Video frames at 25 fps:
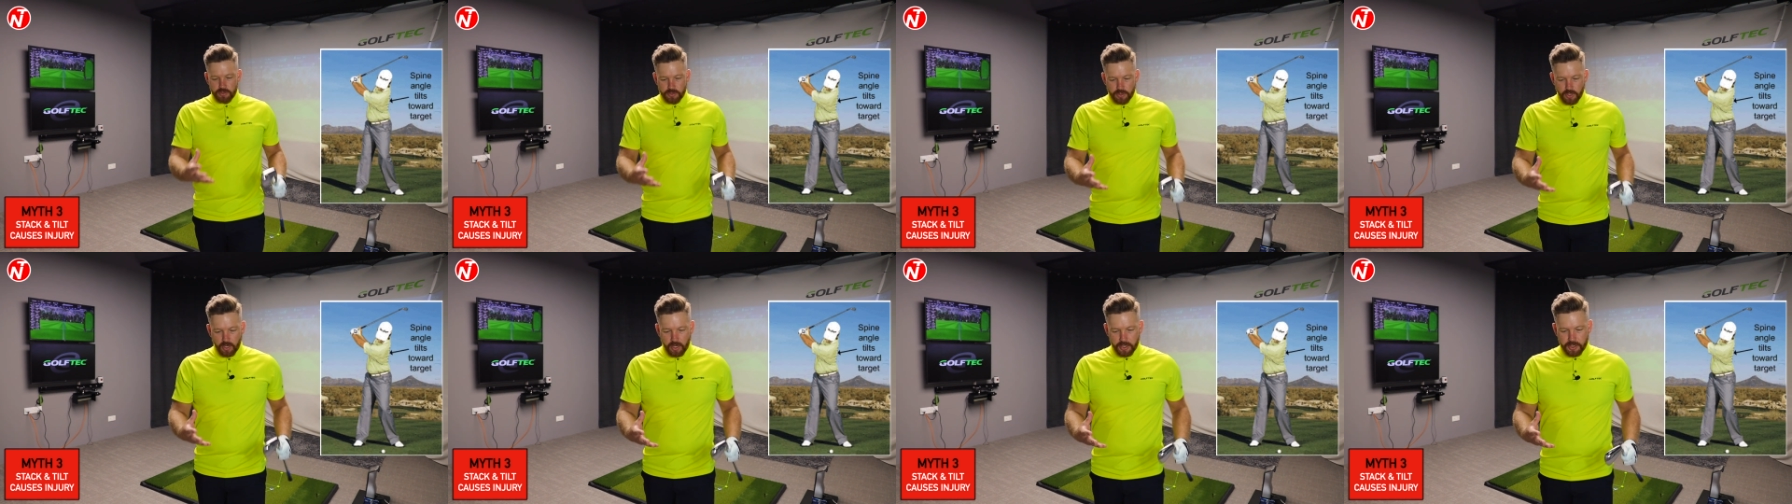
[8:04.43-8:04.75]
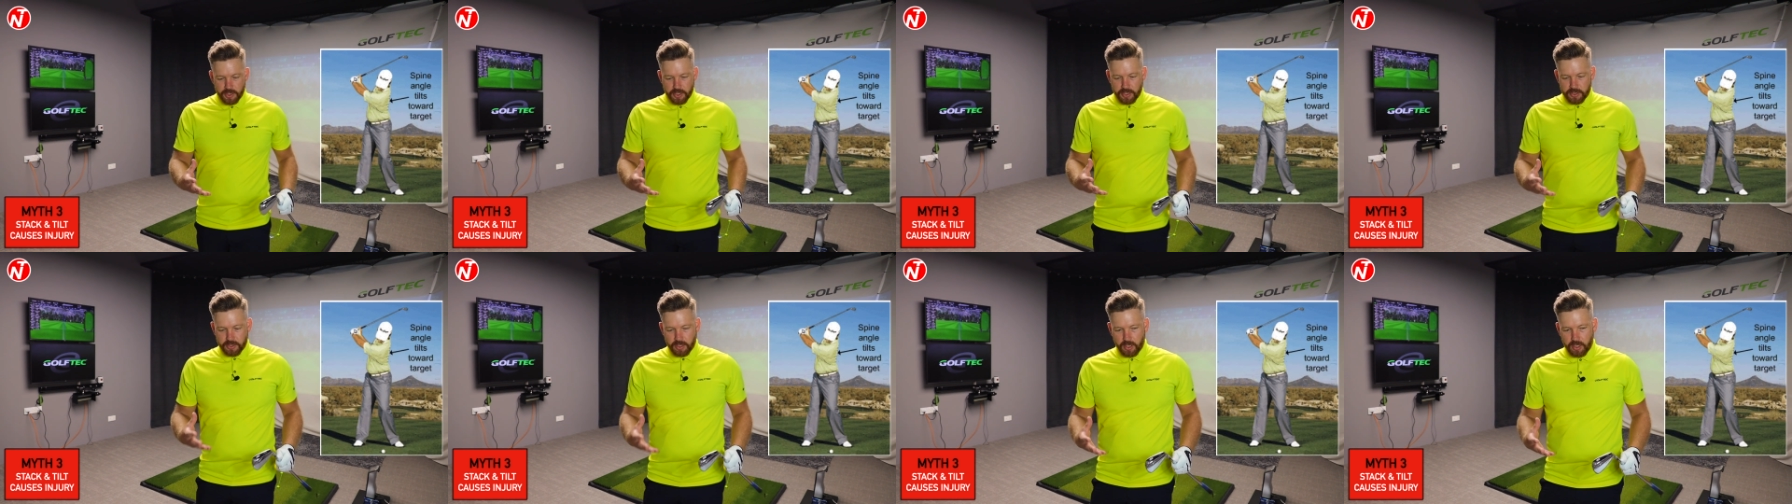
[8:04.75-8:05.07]

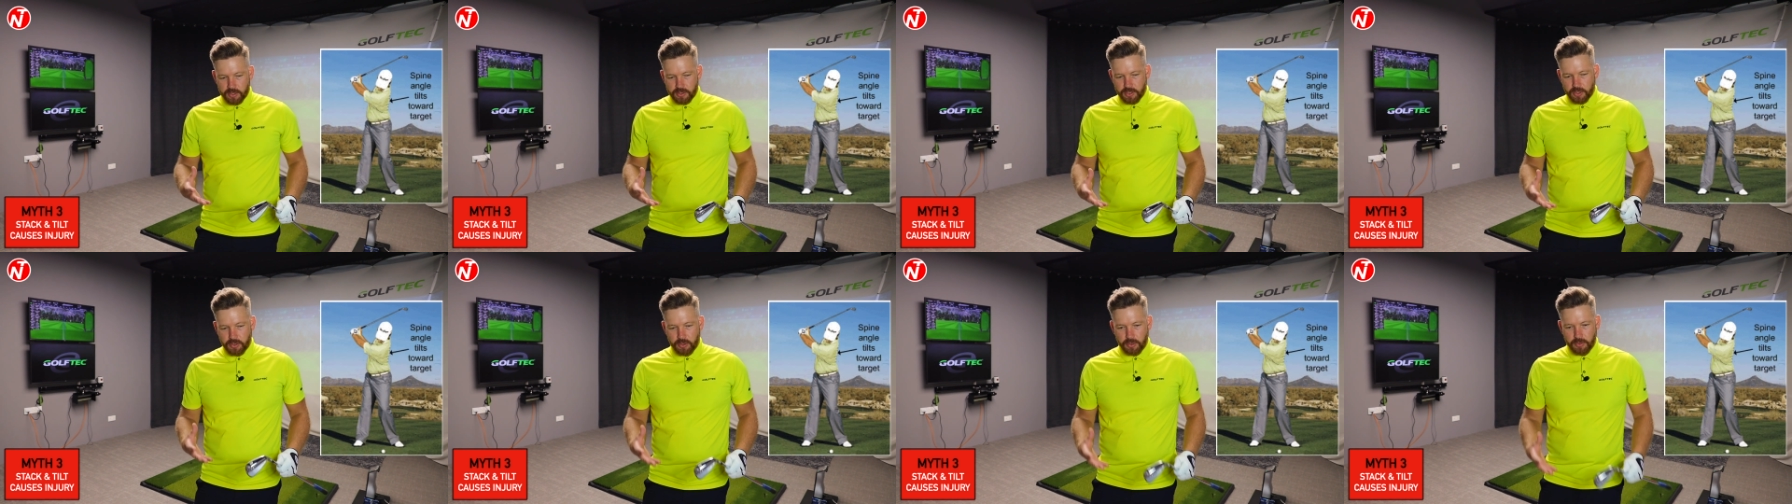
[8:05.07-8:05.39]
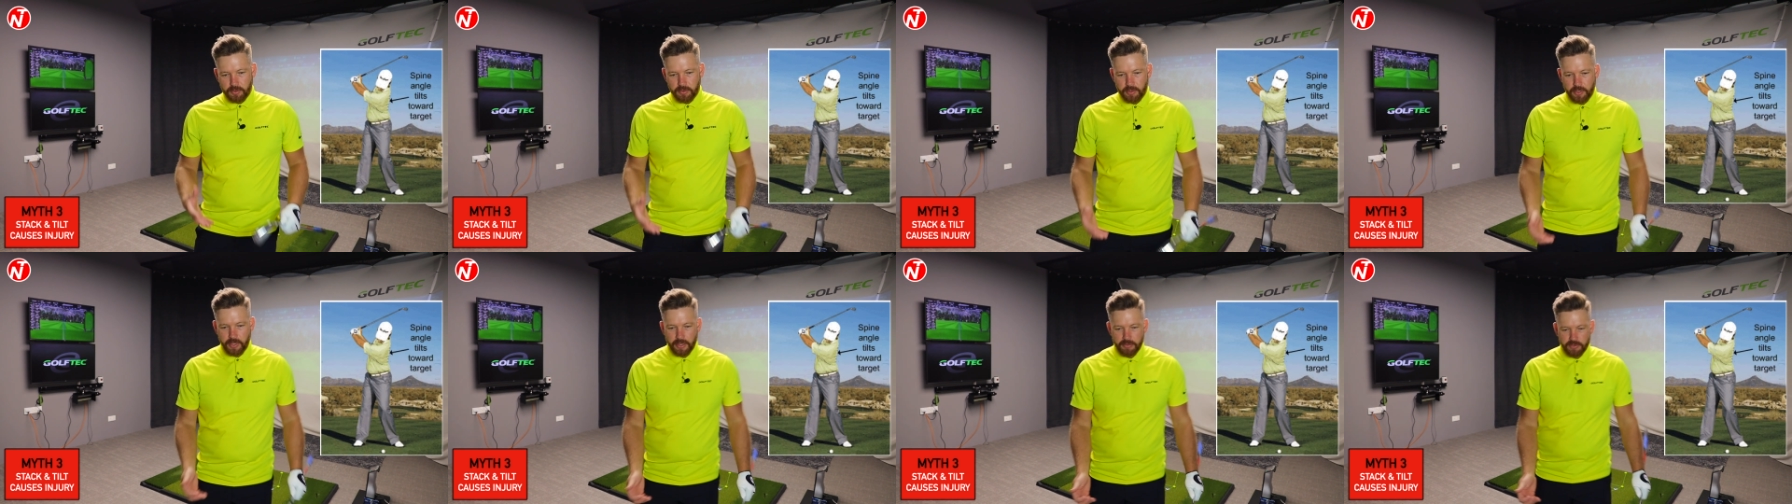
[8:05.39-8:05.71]
Digest
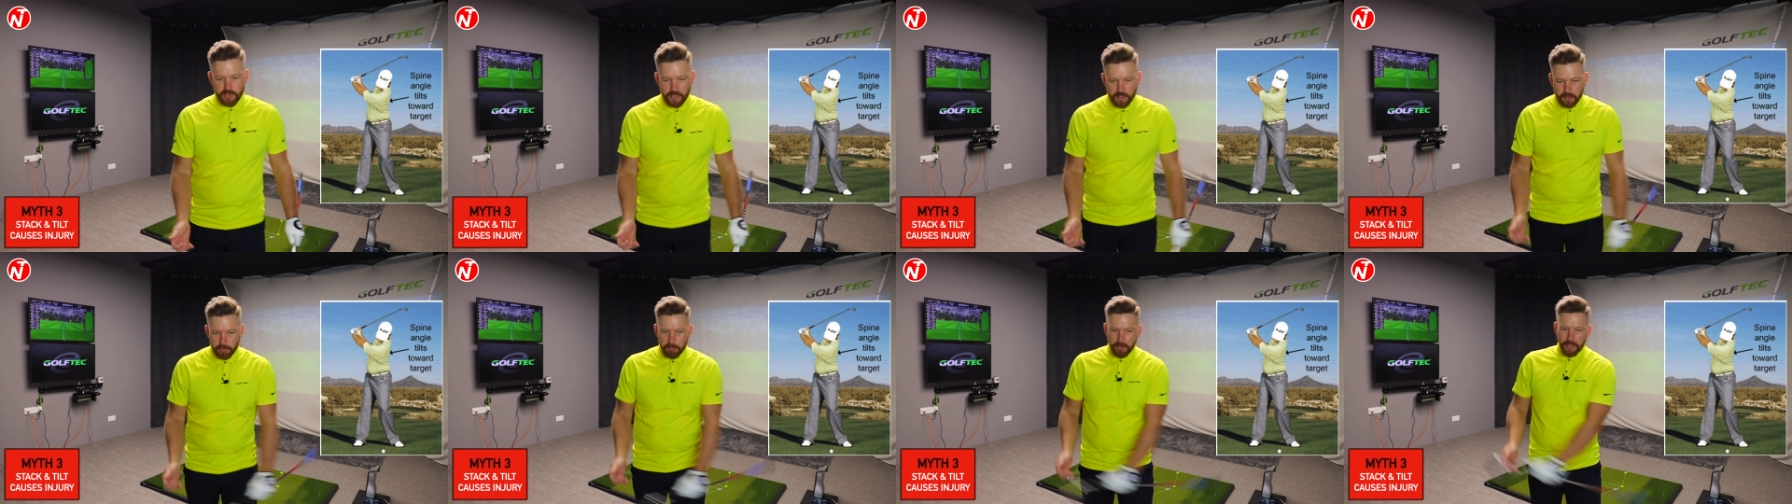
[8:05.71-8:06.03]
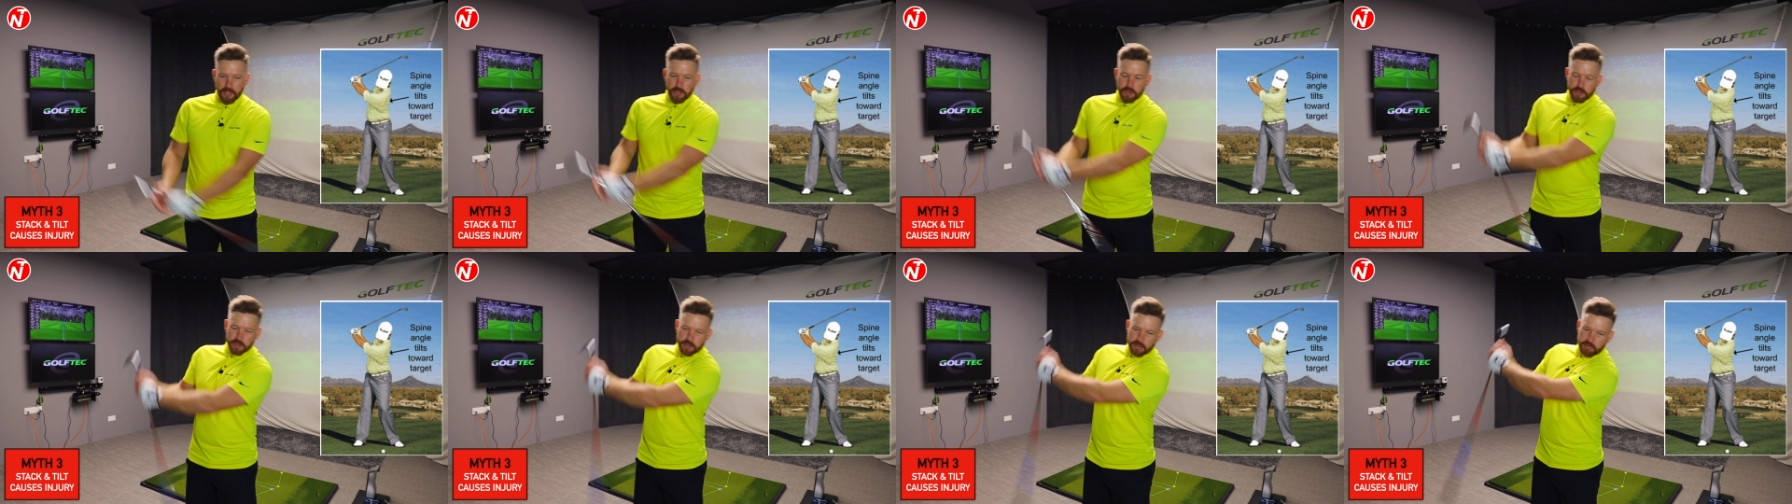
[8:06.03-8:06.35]
article, they've seen the
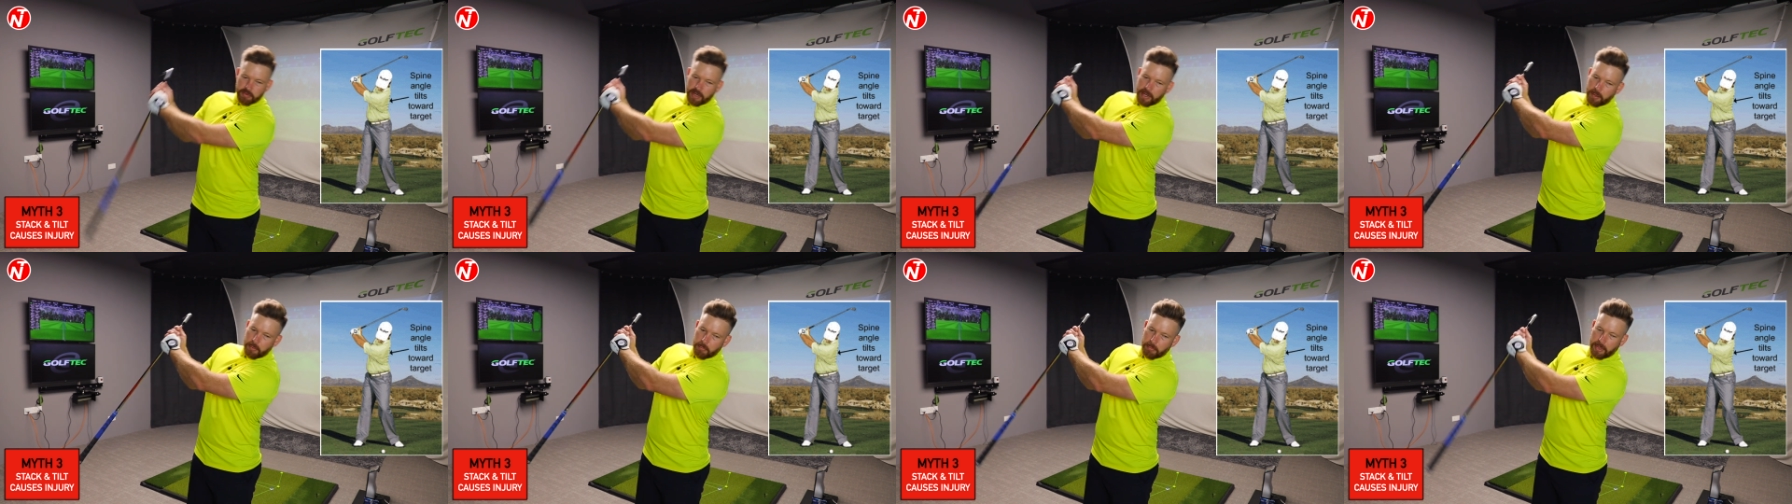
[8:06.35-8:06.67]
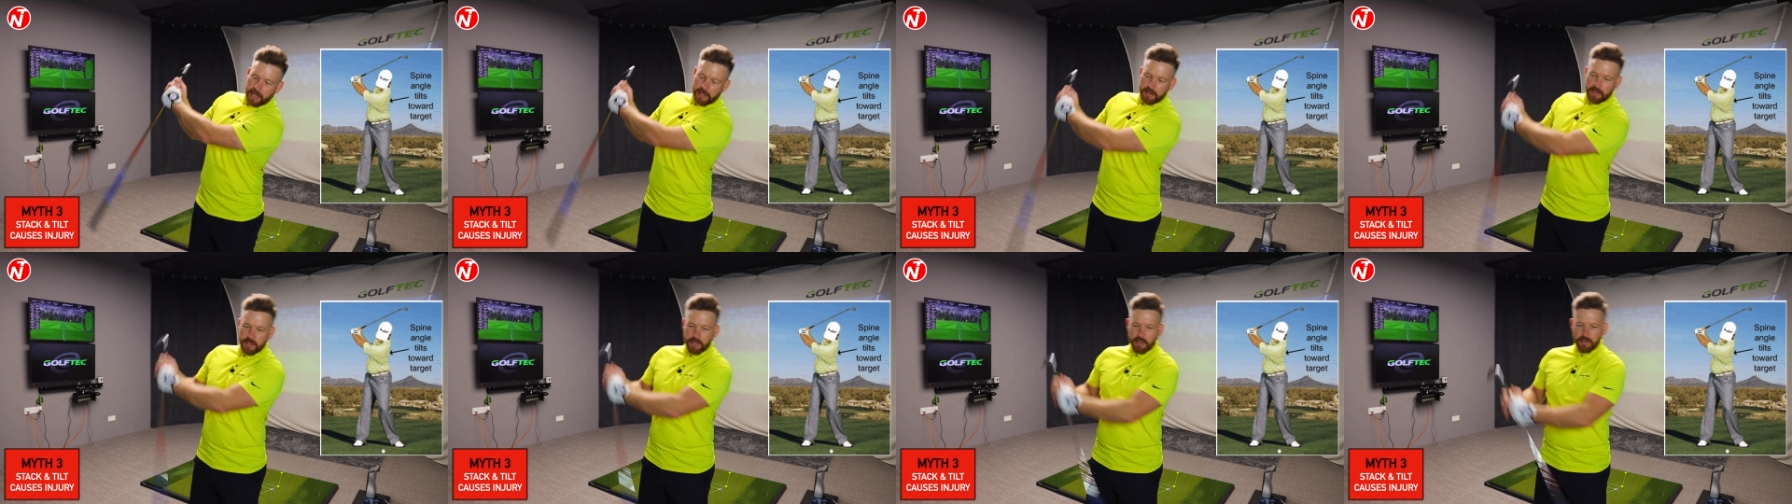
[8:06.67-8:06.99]
pictures of Aaron
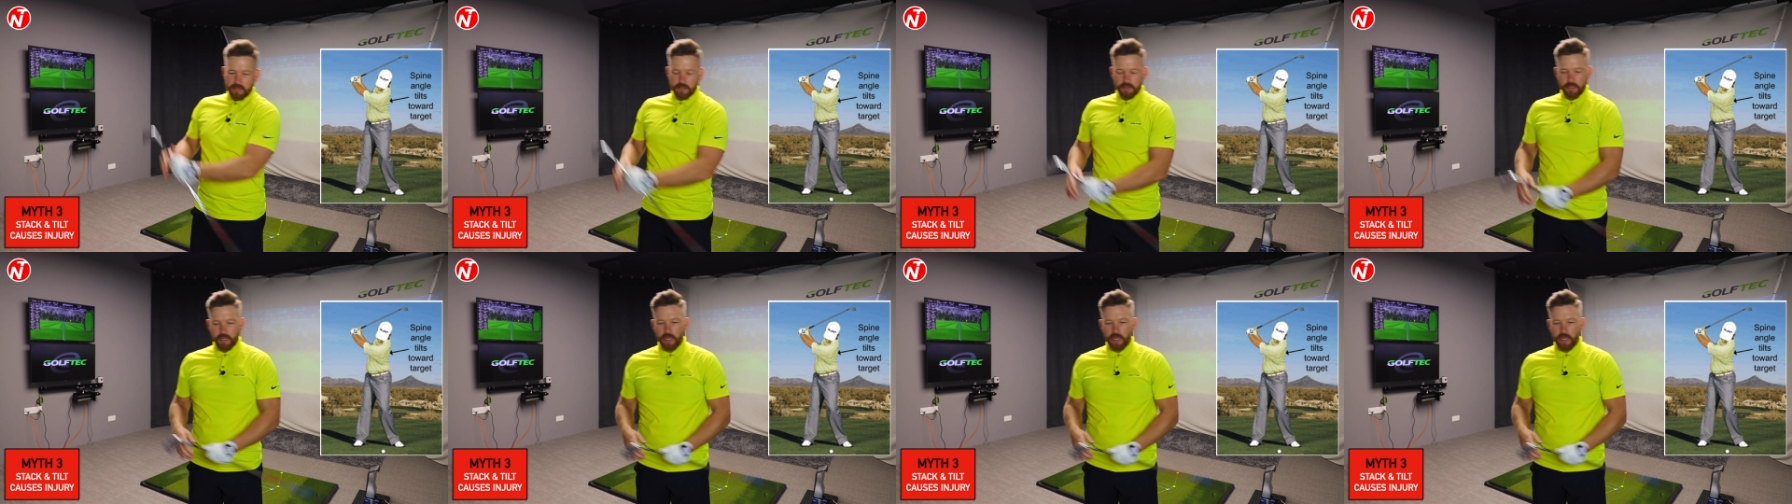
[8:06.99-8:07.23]
Baddeley,